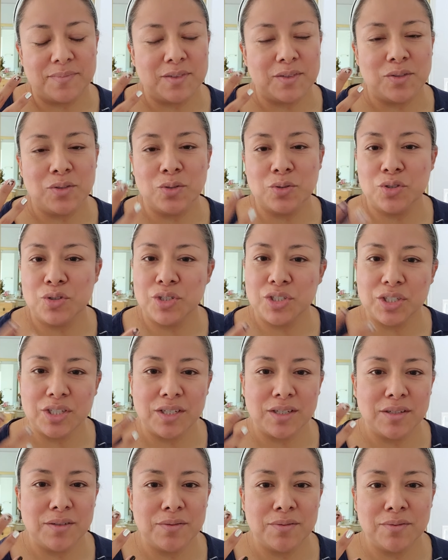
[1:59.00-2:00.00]

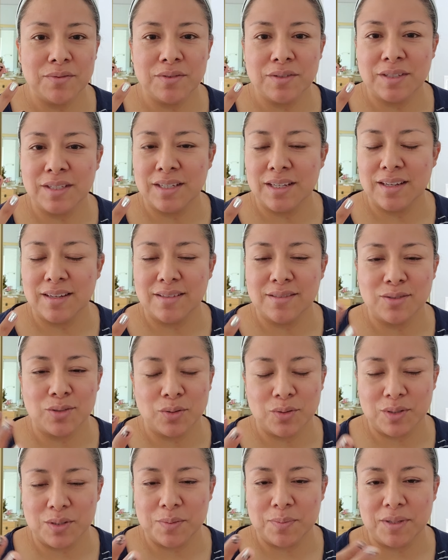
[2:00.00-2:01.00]
nutrition, so
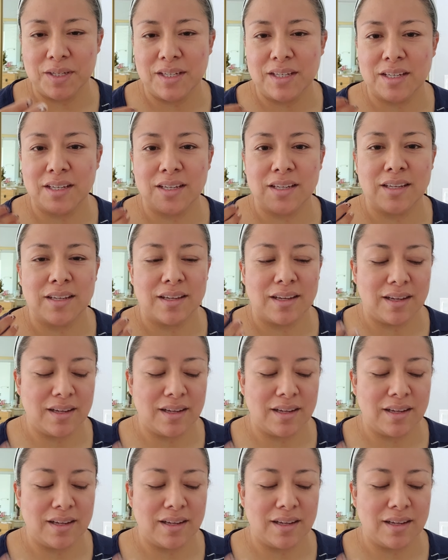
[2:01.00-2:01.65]
to speak,